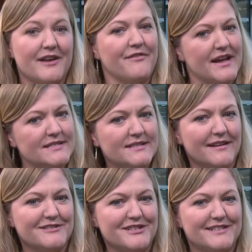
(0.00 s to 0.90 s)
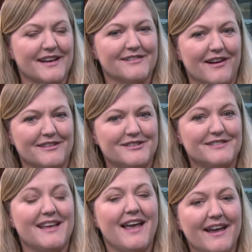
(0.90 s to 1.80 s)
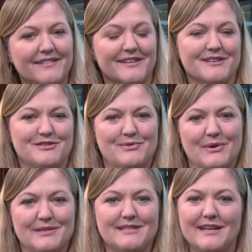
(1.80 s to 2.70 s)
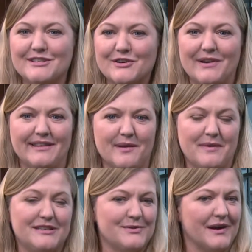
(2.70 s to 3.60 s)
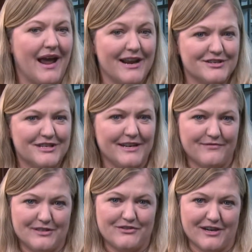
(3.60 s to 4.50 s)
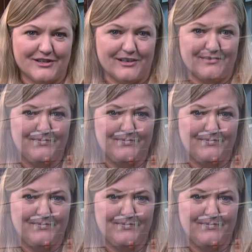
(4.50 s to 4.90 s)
advanced energy technologies and the controls to integrate them into our energy infrastructure.